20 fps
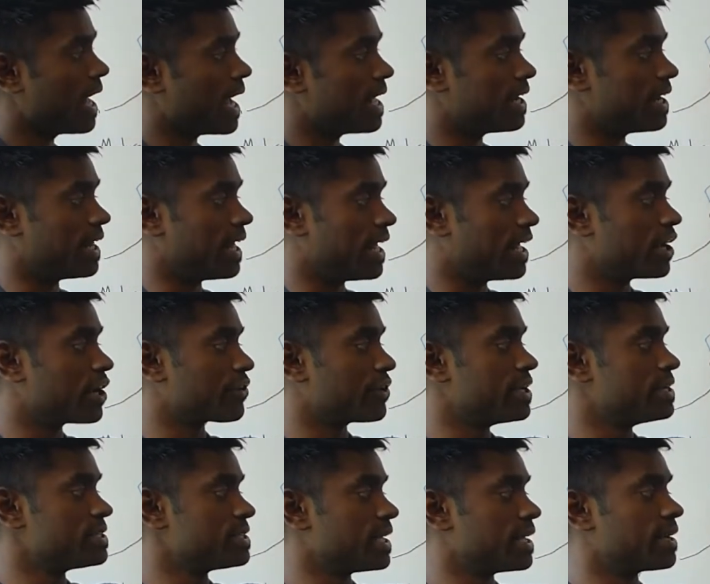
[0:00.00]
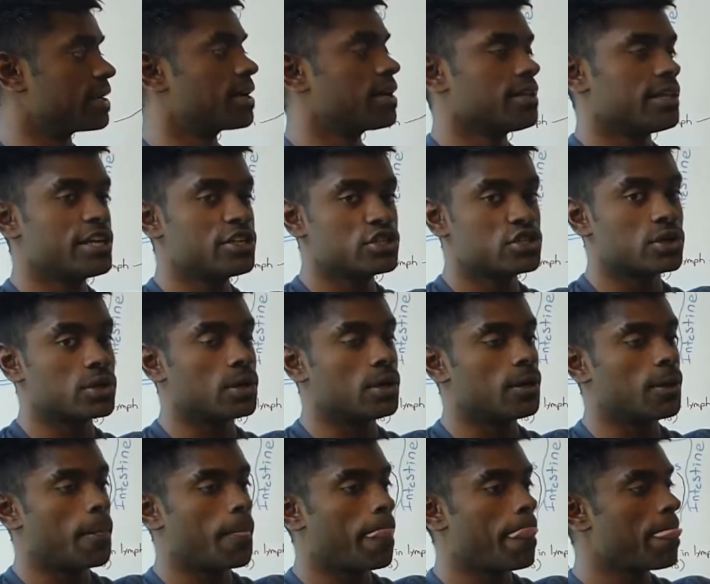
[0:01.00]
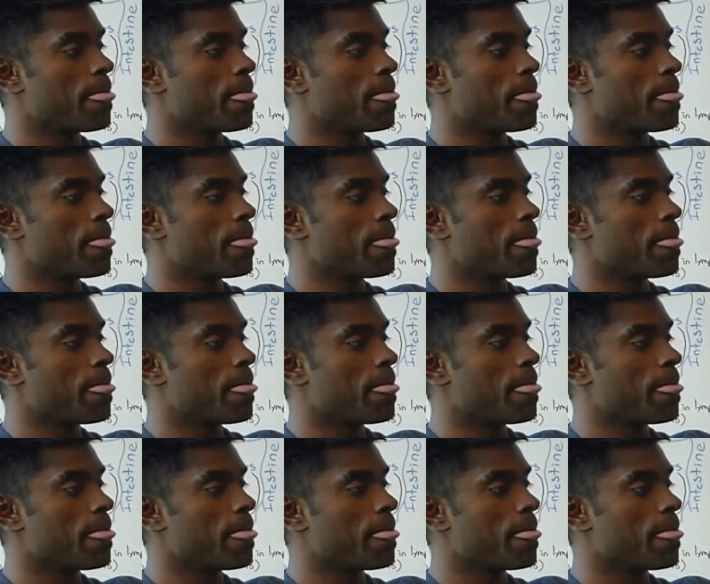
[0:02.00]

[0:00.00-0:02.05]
and an increase in cholesterol.